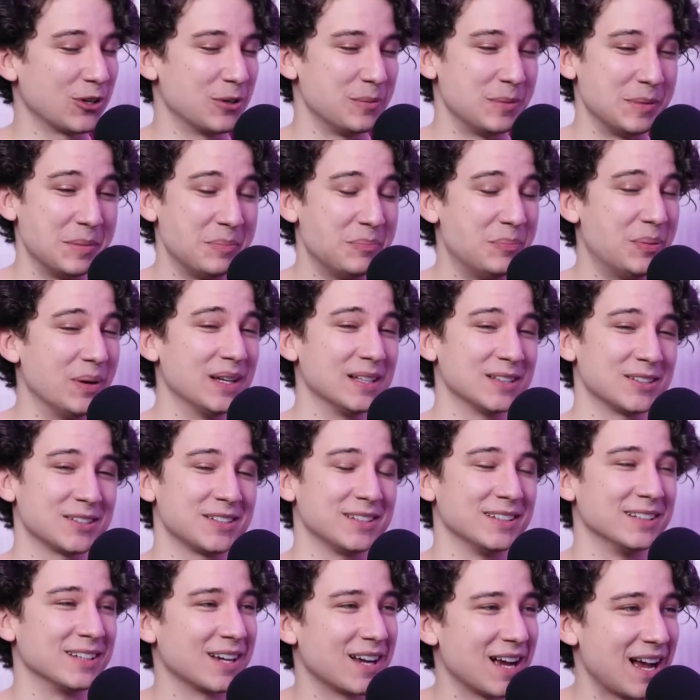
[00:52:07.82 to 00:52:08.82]
are going to be pissed,
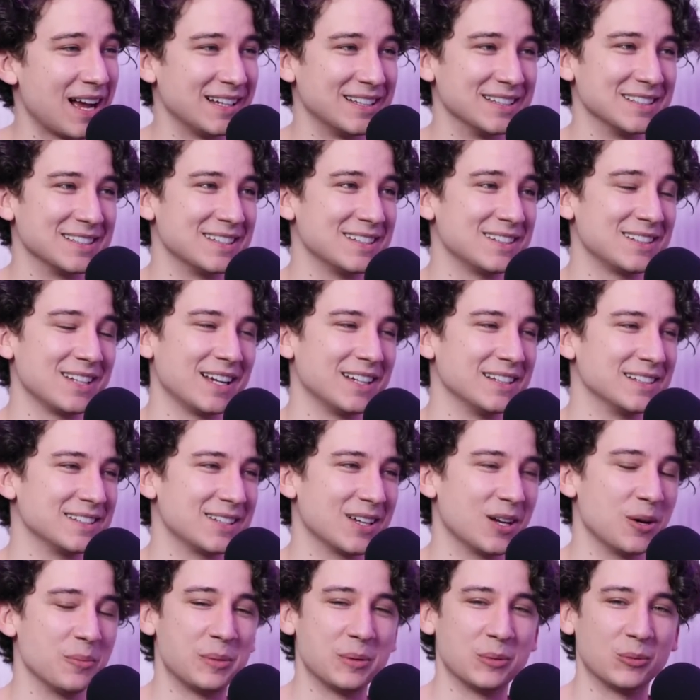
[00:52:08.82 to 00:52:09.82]
and I can
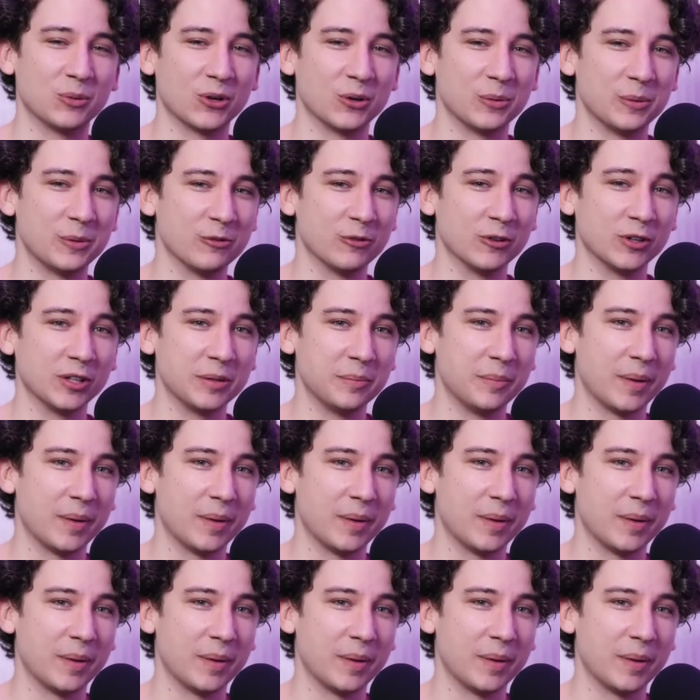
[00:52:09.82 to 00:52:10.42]
tell people are going to be really